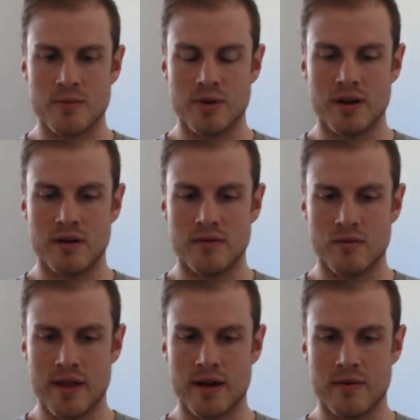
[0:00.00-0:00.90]
But
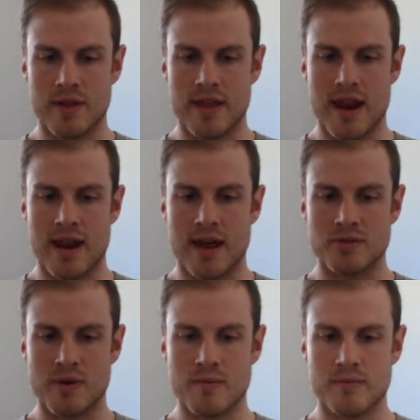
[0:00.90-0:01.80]
whether that name's
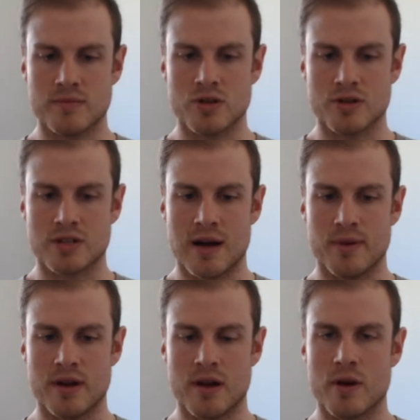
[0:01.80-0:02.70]
been tossed up,
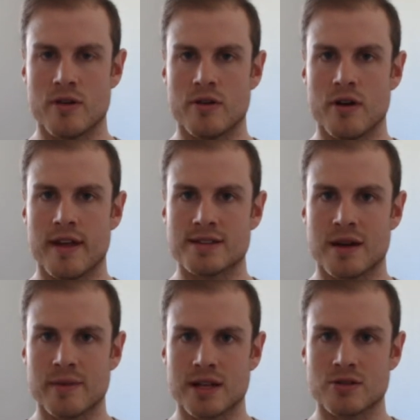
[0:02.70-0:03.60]
and whether or not that's
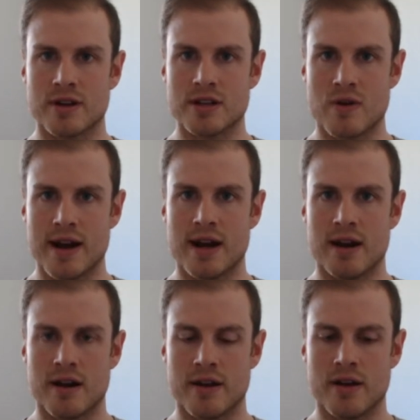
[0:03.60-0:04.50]
something that's on his radar,
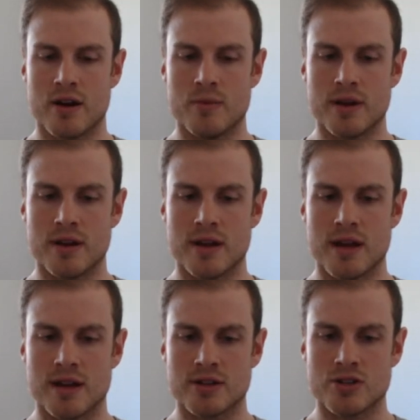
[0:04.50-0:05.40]
I don't know. But yeah,
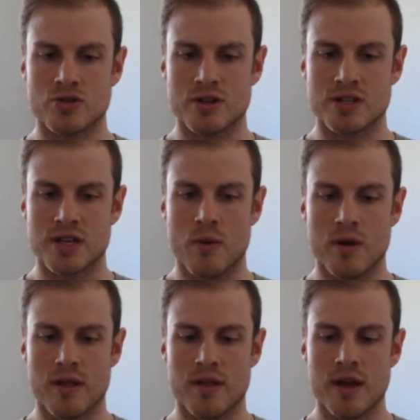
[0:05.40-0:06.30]
you can just sort of see
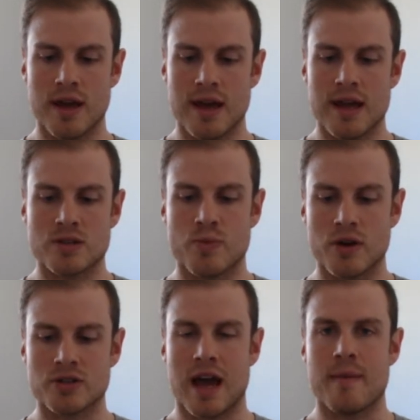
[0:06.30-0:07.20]
with his
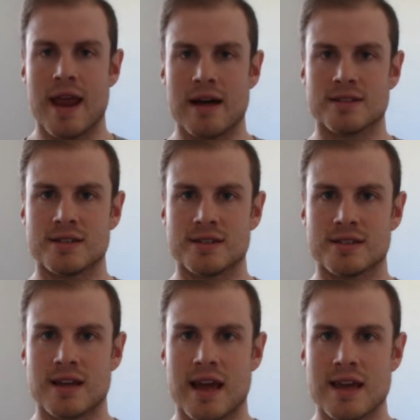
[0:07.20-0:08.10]
post-game
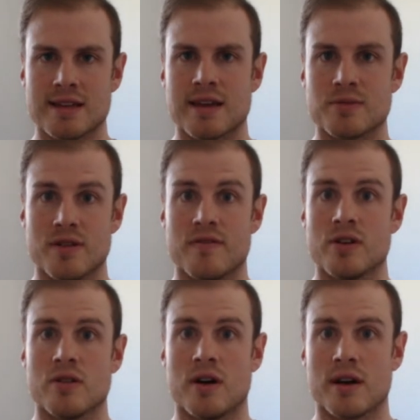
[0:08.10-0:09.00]
analysis, he seems to
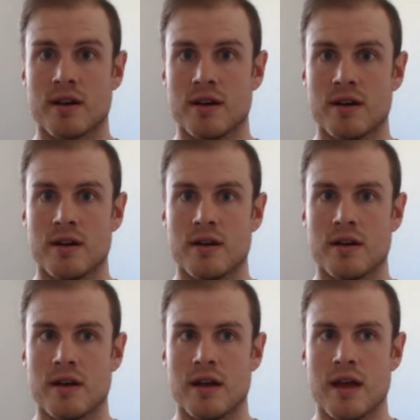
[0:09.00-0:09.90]
feel like
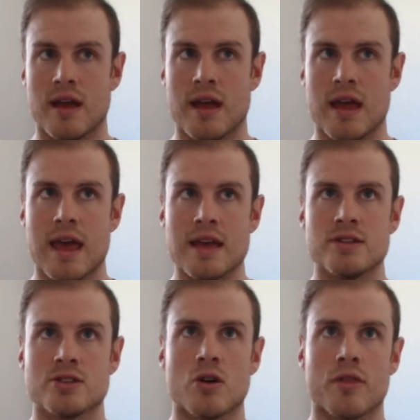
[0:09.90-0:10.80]

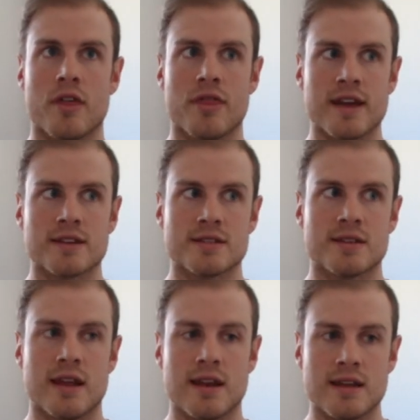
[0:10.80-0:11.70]
he's got the things
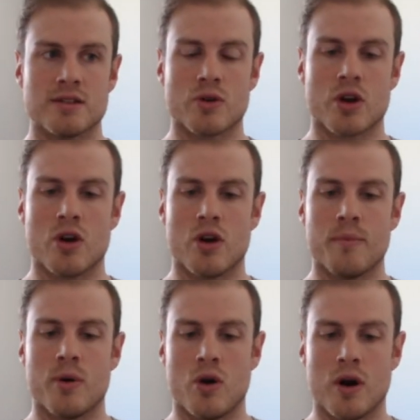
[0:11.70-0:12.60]
that need to occur
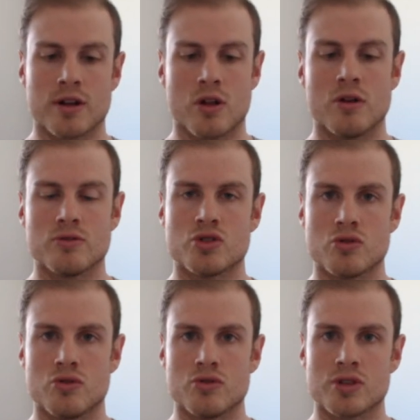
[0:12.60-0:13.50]
behind closed
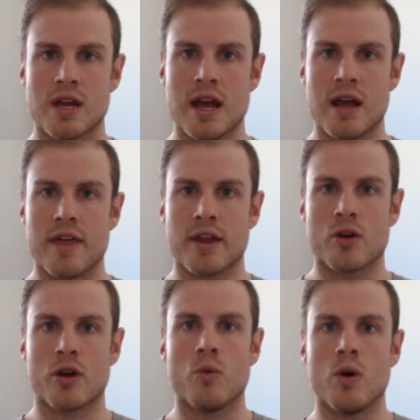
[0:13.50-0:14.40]
doors that are
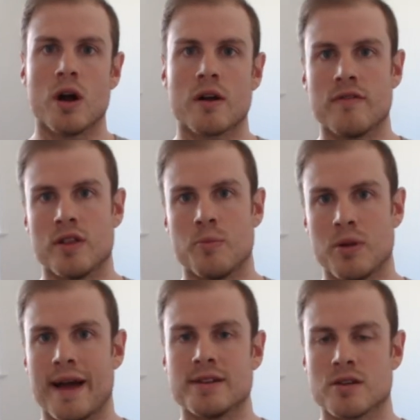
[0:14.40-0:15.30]
going to work for the
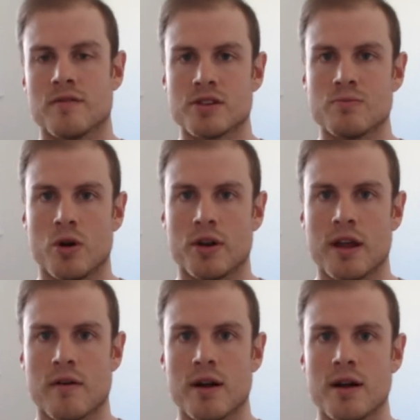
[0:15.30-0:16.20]
players of this modern
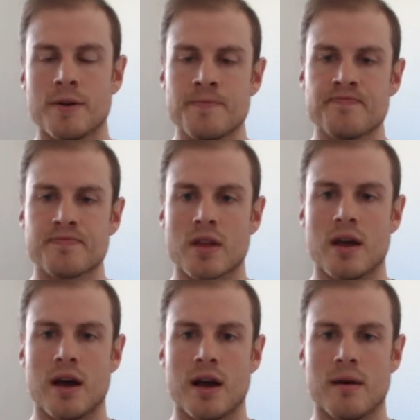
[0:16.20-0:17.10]
era.
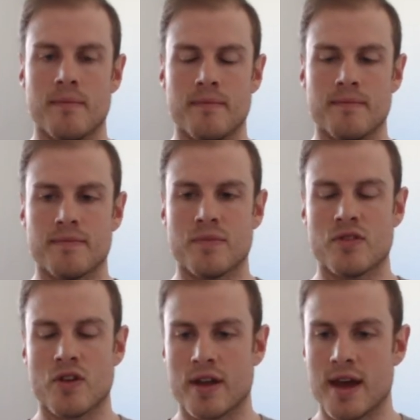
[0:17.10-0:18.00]

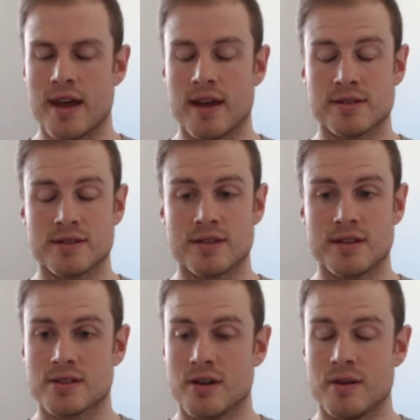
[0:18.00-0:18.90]
So yeah,
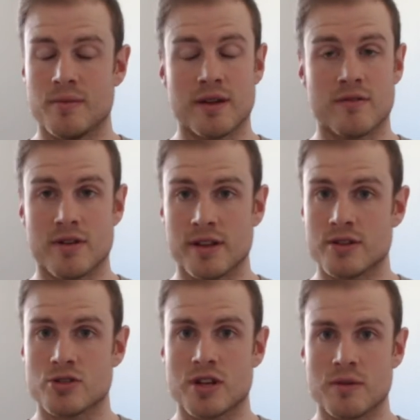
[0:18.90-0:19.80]
it's going to be really
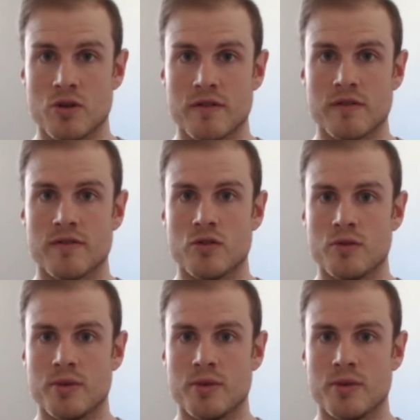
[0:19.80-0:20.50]
interesting moving forward.